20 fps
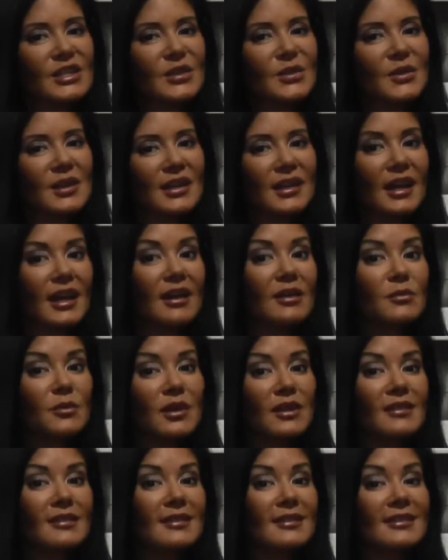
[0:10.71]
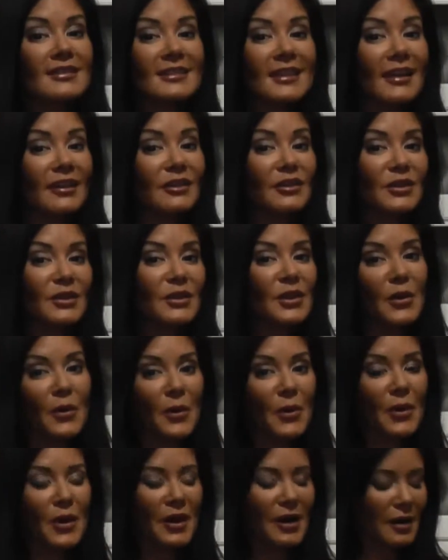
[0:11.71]
you again with
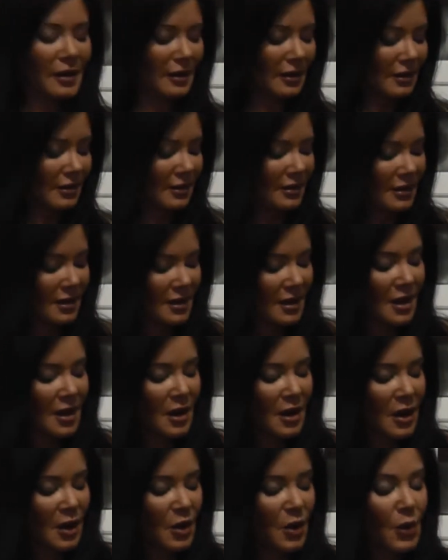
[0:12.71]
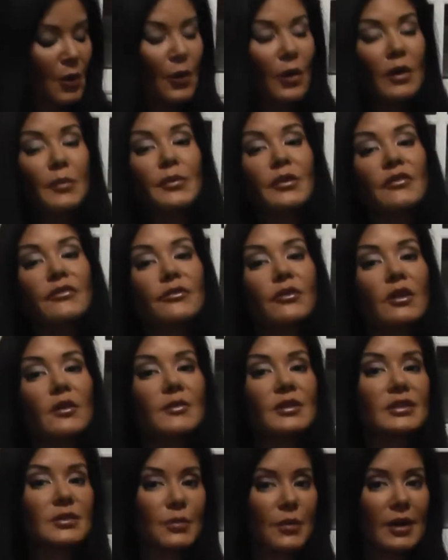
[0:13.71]
Cellucor
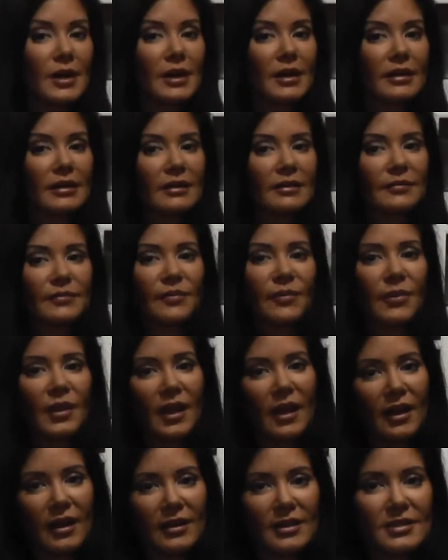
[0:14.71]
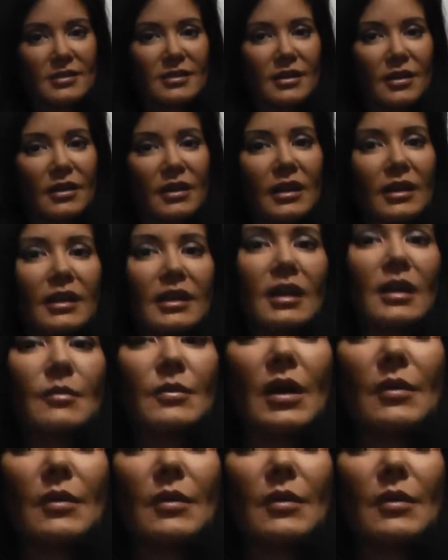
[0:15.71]
Cor-Performance Whey. So I'm going to come